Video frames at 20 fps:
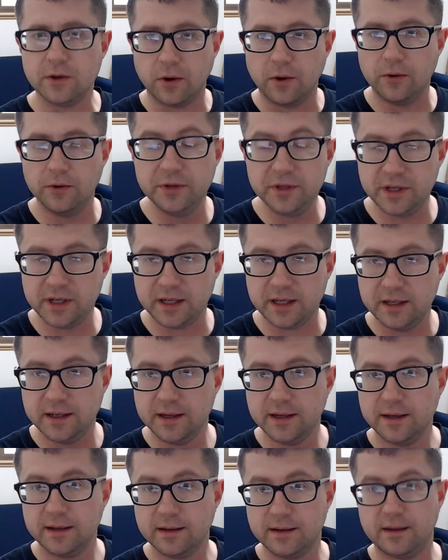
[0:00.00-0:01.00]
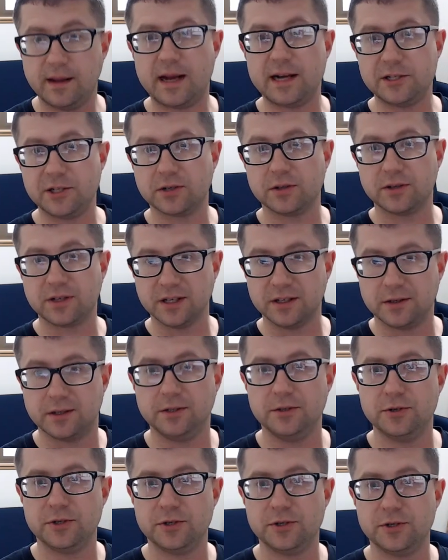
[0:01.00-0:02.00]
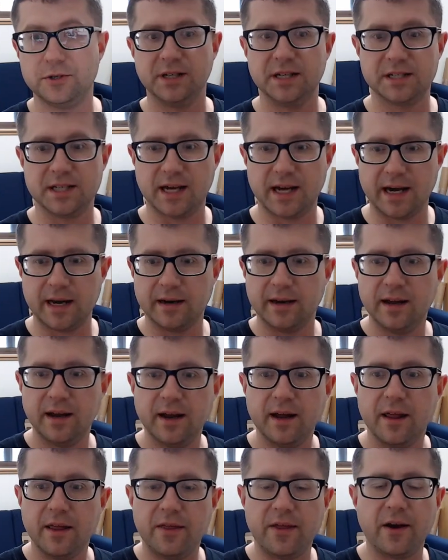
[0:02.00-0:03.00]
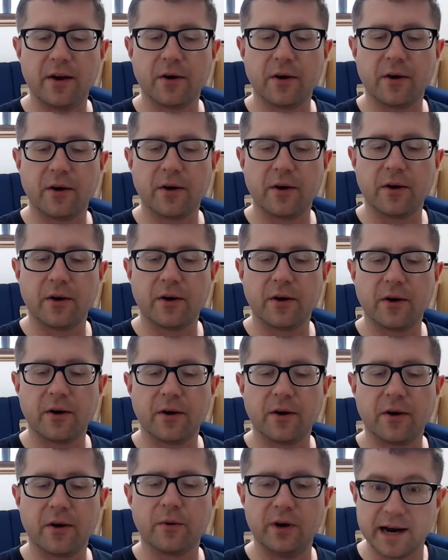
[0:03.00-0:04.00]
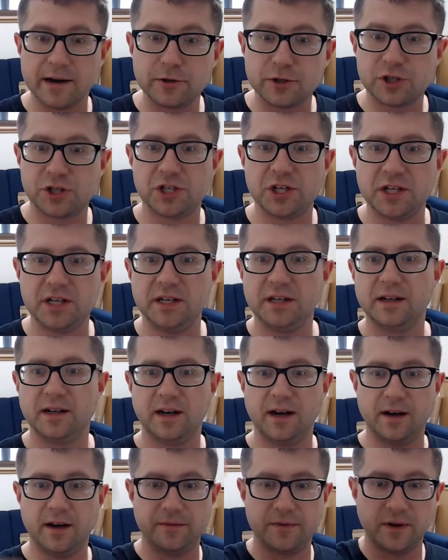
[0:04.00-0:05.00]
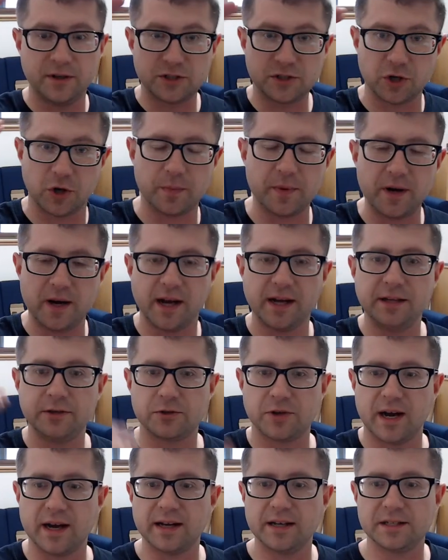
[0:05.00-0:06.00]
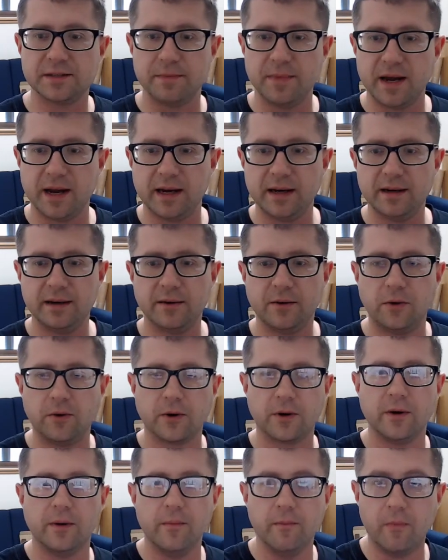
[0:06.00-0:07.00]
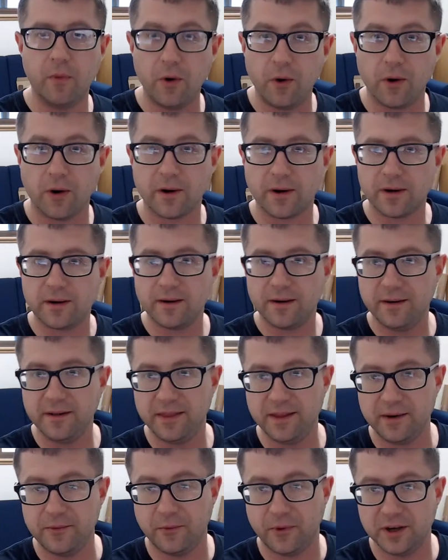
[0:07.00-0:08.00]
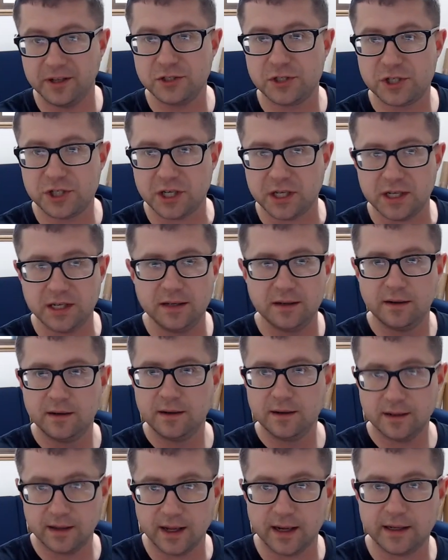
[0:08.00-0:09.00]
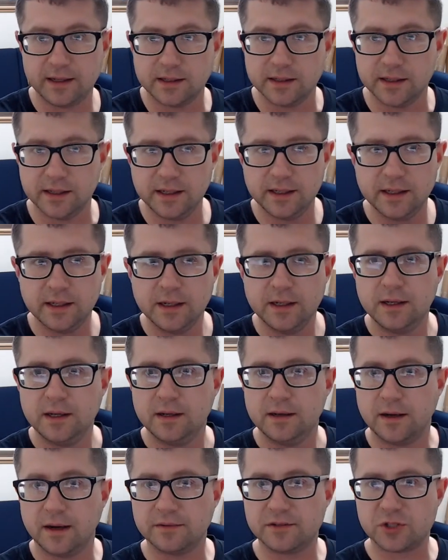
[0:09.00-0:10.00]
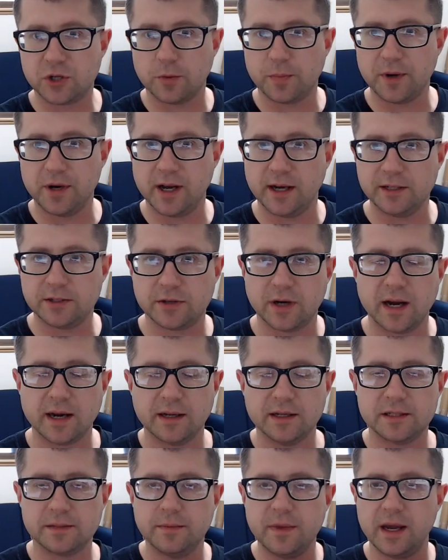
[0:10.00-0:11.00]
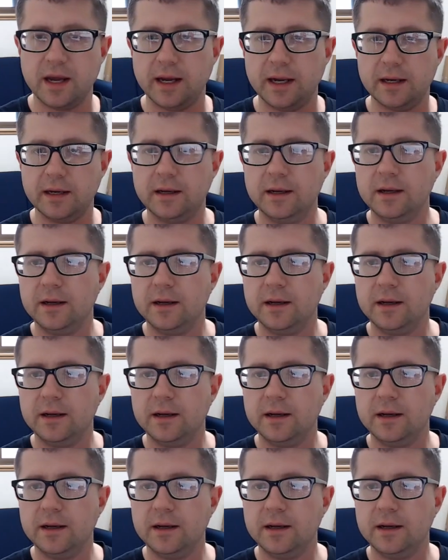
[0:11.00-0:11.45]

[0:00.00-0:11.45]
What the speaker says: only logical conclusion is that there was an entire sheet of Serpent Knight dragons made, or more than one sheet, likely, of Serpent Knight dragons made